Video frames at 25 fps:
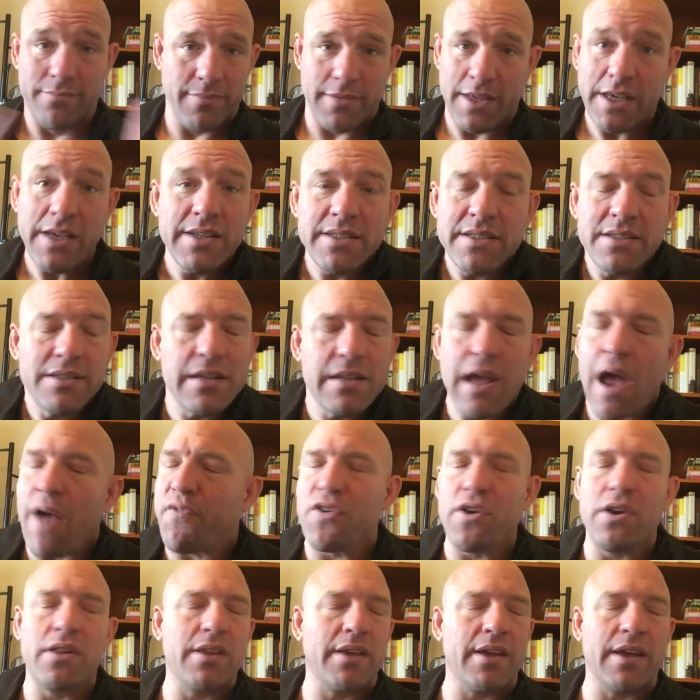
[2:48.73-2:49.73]
He's
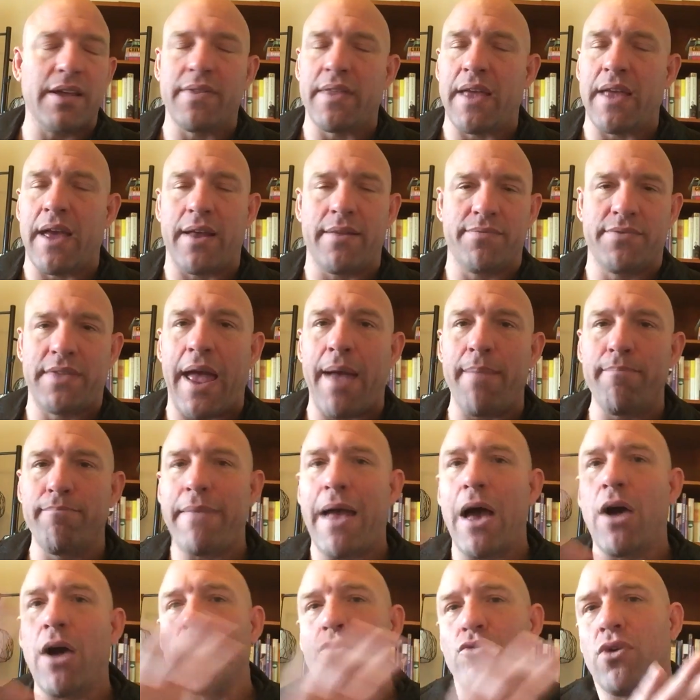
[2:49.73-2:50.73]
definitely in that
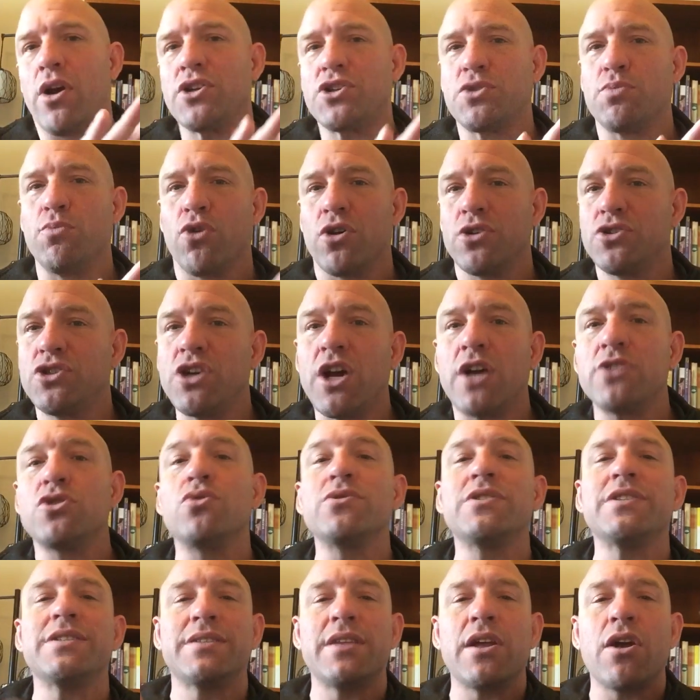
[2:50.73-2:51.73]
Mount Rushmore. Jon
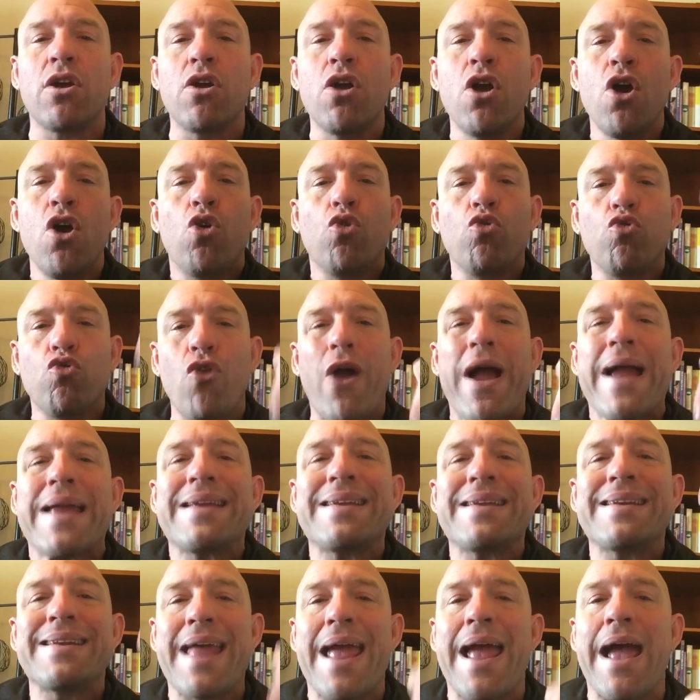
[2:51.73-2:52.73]
Jones is there
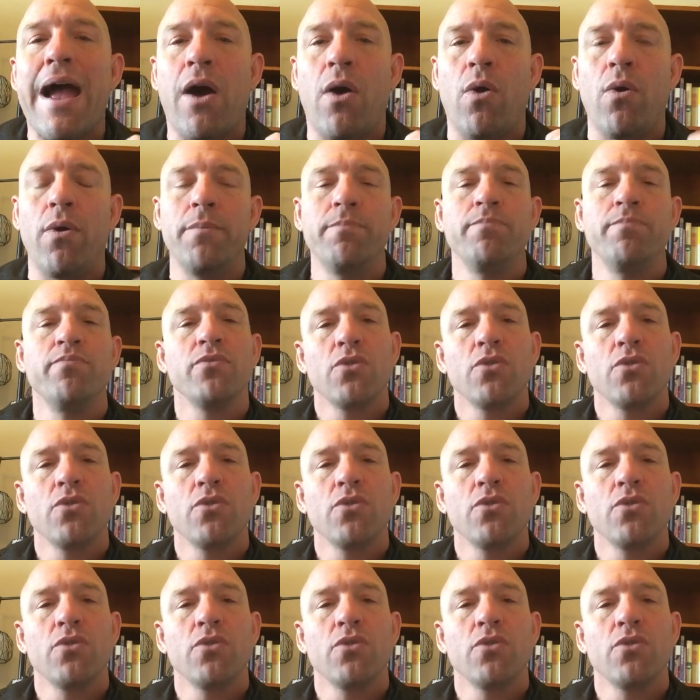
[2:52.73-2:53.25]
right now.